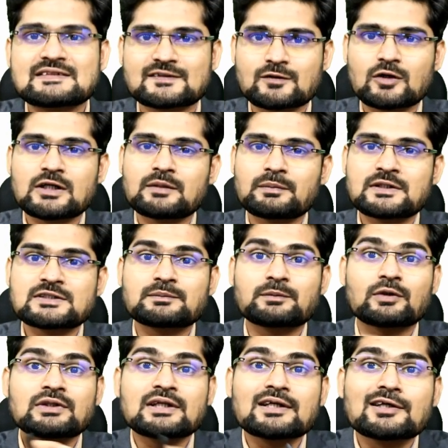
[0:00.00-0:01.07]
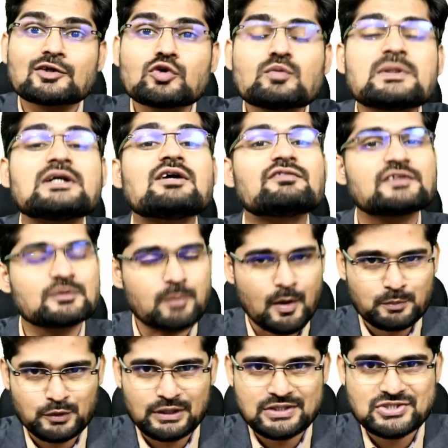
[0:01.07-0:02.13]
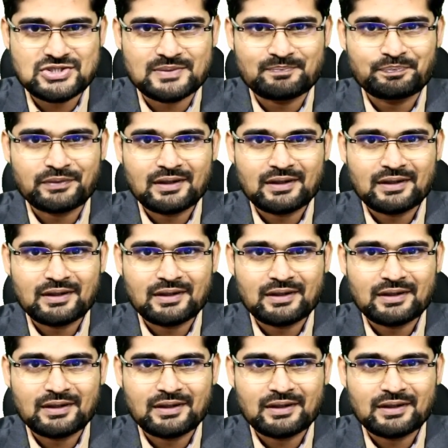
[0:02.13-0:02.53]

It all depends upon the grooming of the population.